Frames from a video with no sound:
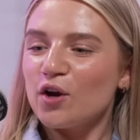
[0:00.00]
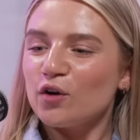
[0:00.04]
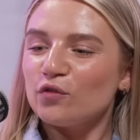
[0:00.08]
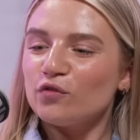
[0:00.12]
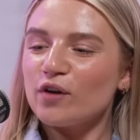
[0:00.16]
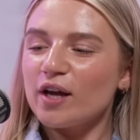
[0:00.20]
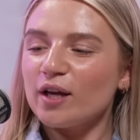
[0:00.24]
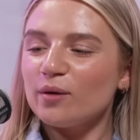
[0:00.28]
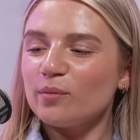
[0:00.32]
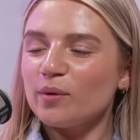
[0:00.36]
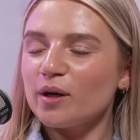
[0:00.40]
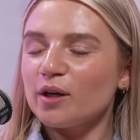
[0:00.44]

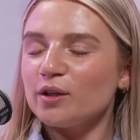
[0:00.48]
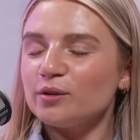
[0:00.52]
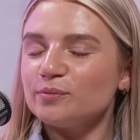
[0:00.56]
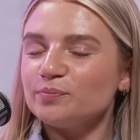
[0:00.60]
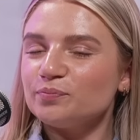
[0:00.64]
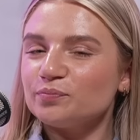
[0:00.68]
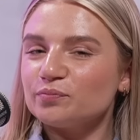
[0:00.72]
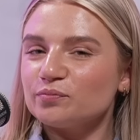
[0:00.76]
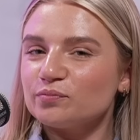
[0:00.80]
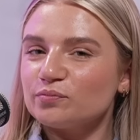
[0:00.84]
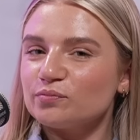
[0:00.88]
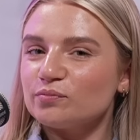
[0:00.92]
Right,
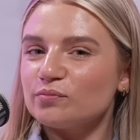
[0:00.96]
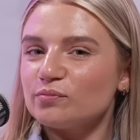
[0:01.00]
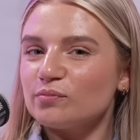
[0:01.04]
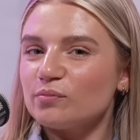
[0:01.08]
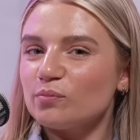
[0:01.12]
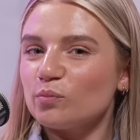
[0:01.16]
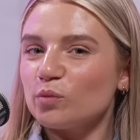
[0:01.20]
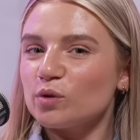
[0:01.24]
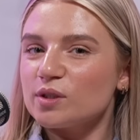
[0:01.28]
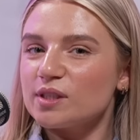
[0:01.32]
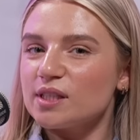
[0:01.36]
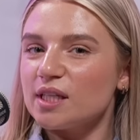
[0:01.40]
well,
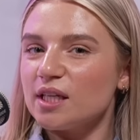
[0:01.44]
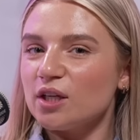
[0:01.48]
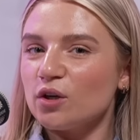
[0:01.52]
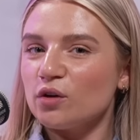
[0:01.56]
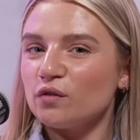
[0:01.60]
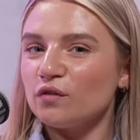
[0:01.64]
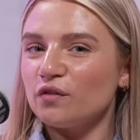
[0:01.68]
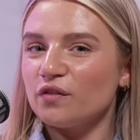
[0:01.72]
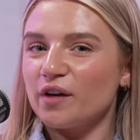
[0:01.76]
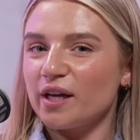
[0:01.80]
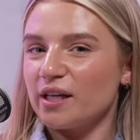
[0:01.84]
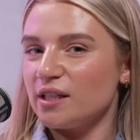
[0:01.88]
we'll see you
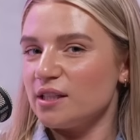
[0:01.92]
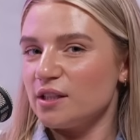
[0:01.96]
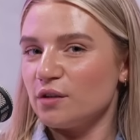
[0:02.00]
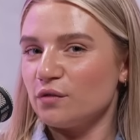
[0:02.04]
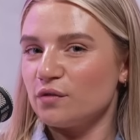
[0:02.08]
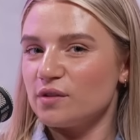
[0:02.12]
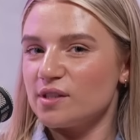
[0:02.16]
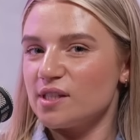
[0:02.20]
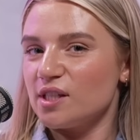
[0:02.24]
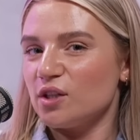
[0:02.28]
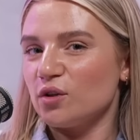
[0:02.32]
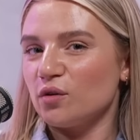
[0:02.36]
on Friday
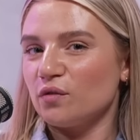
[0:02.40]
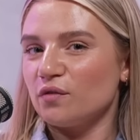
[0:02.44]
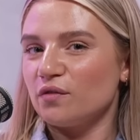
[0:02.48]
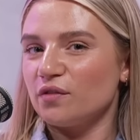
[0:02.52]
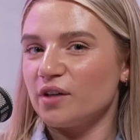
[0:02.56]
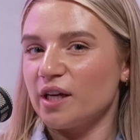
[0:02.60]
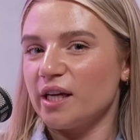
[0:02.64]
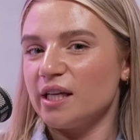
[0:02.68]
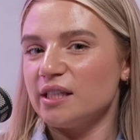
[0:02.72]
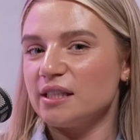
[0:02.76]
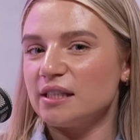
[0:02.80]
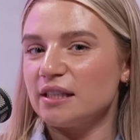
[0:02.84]
if we see you on
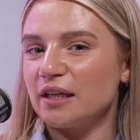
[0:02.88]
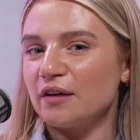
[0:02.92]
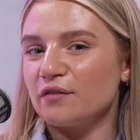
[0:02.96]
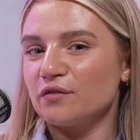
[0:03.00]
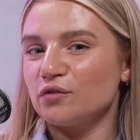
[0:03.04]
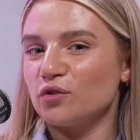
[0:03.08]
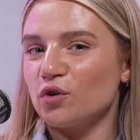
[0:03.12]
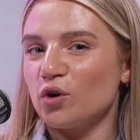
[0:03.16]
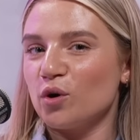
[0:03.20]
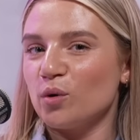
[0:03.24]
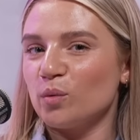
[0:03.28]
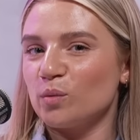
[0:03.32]
Friday, and
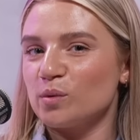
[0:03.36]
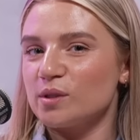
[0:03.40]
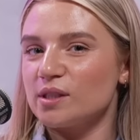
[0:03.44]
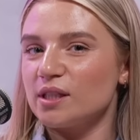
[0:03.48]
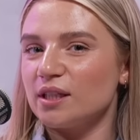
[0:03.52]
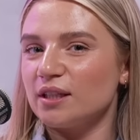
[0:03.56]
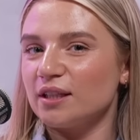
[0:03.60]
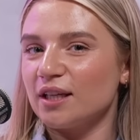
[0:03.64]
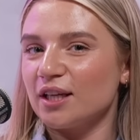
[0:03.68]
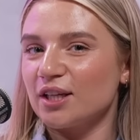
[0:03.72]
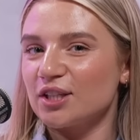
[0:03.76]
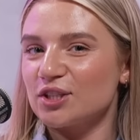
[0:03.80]
if not, we'll
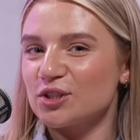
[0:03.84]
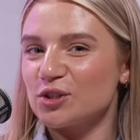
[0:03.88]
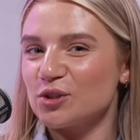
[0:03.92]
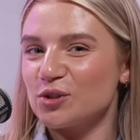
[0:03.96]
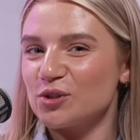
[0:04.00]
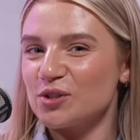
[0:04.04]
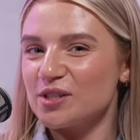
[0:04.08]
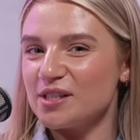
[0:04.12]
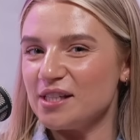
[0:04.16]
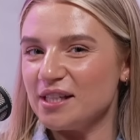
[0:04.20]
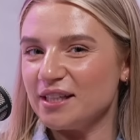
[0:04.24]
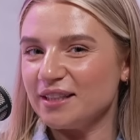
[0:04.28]
see you next
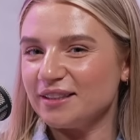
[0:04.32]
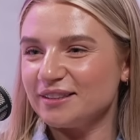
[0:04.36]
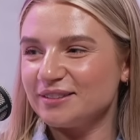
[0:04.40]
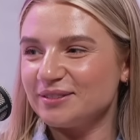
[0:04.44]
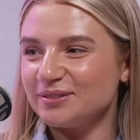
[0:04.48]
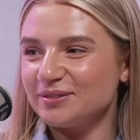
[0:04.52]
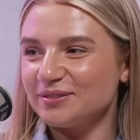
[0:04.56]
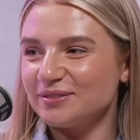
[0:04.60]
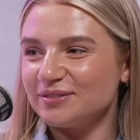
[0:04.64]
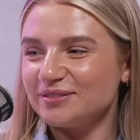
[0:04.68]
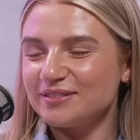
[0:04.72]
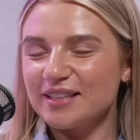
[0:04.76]
Tuesday.
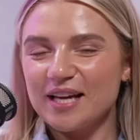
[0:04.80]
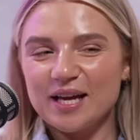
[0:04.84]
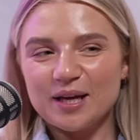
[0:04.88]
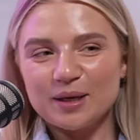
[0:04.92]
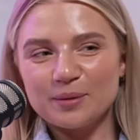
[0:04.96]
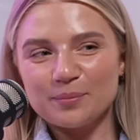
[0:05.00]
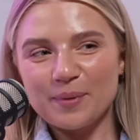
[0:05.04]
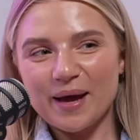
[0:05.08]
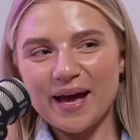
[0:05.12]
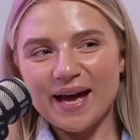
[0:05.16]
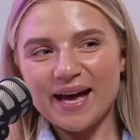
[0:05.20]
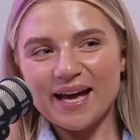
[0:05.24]
Mm -hmm.
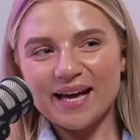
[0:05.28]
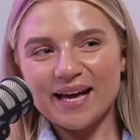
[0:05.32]
Bye.